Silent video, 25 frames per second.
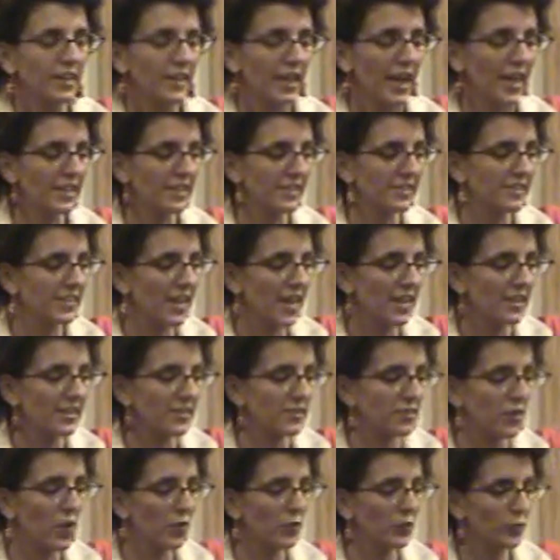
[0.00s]
kind of set
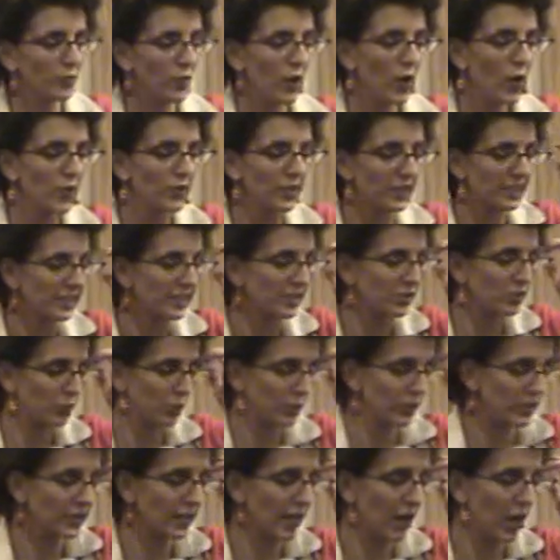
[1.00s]
his own road and he's
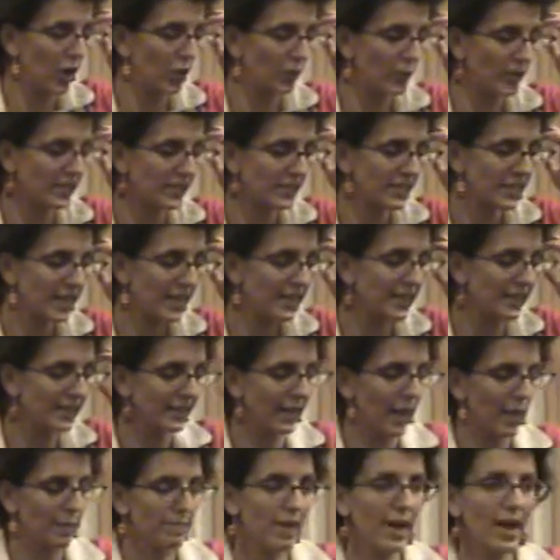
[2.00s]
really always taken
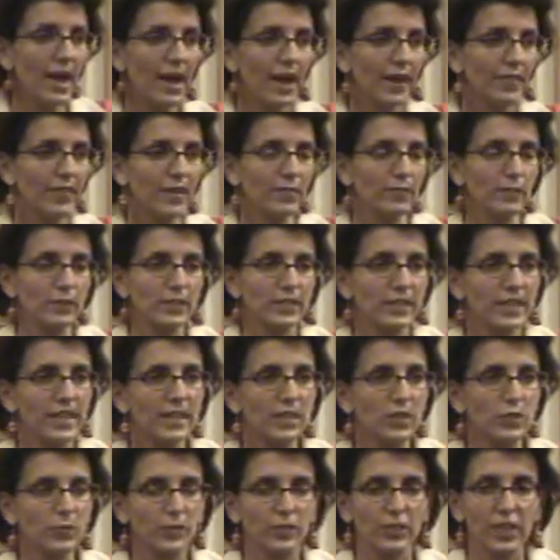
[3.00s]
that path ever
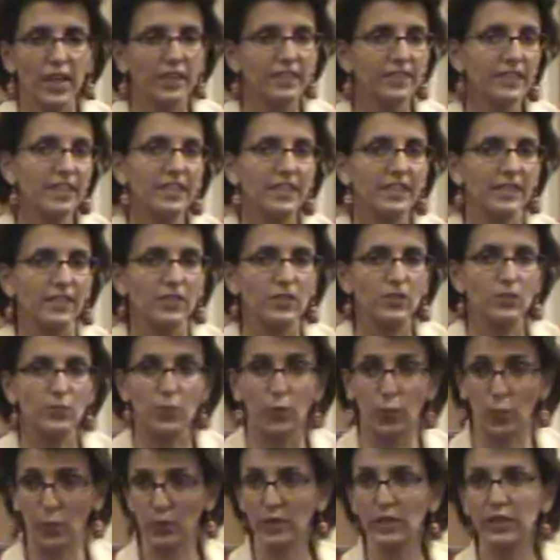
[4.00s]
since, which I think is
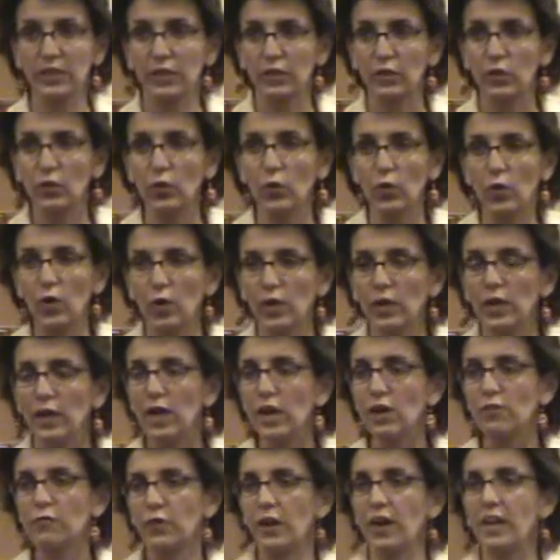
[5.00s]
really cool
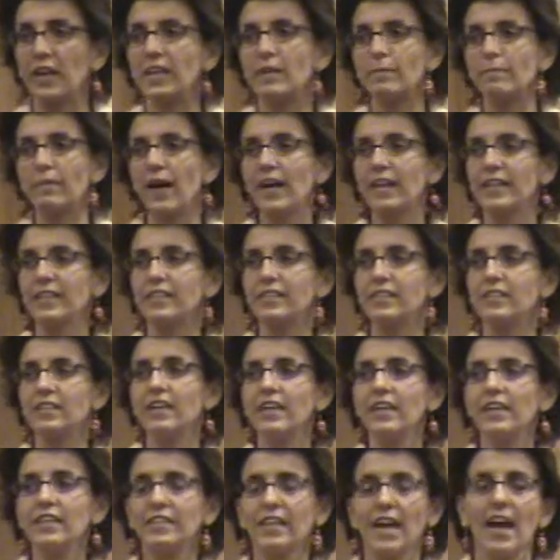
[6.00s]
for anybody
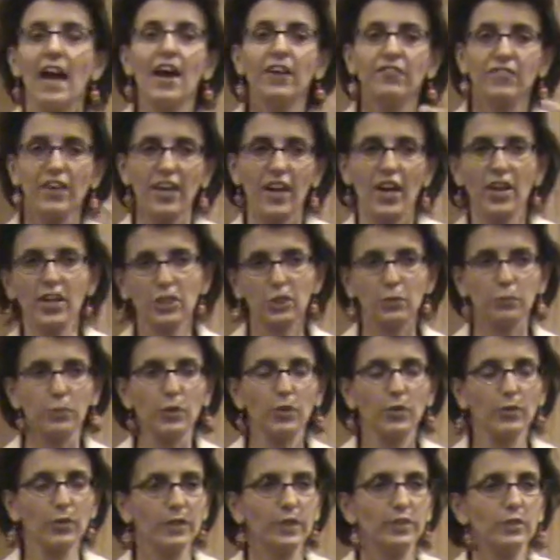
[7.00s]
to have that
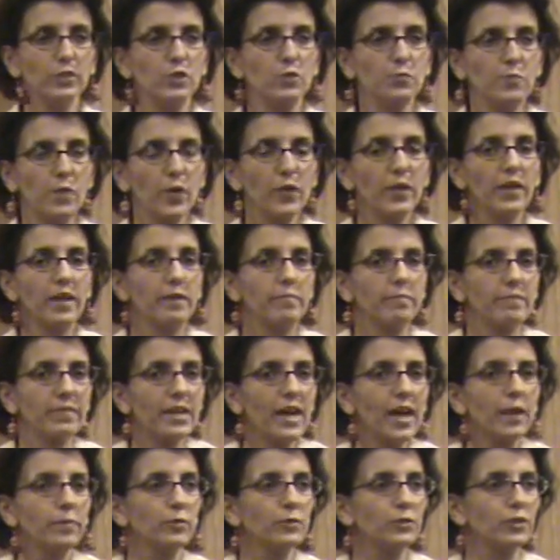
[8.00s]
entrepreneurial spirit and
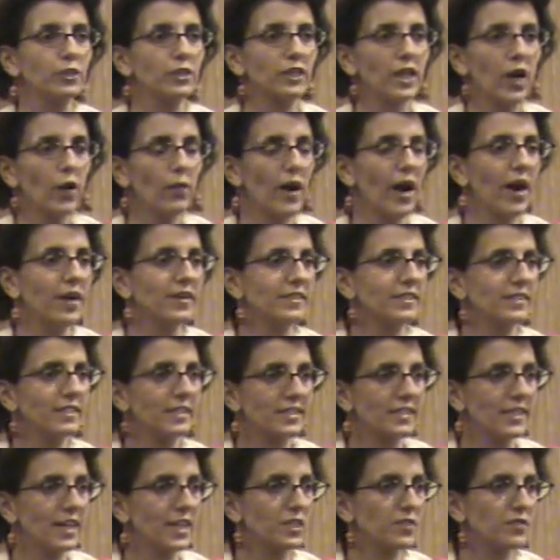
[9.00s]
be able to go out and
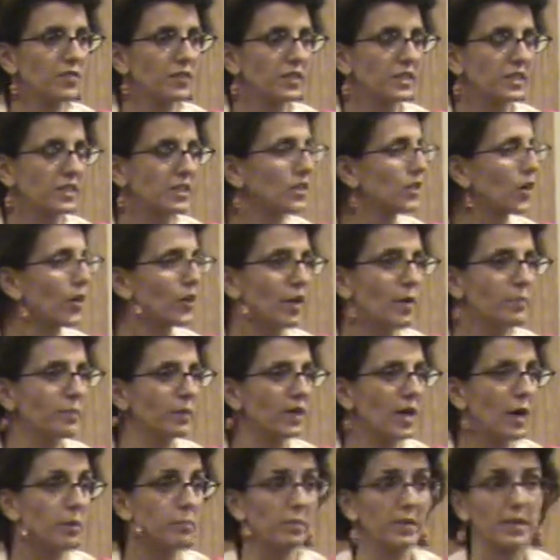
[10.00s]
successfully start up
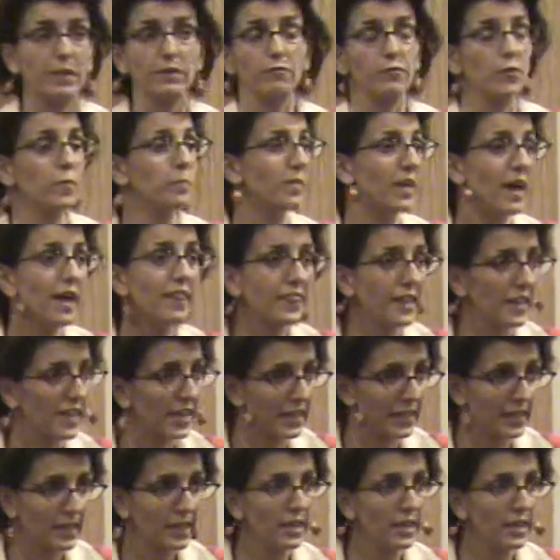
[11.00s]
a company from nothing.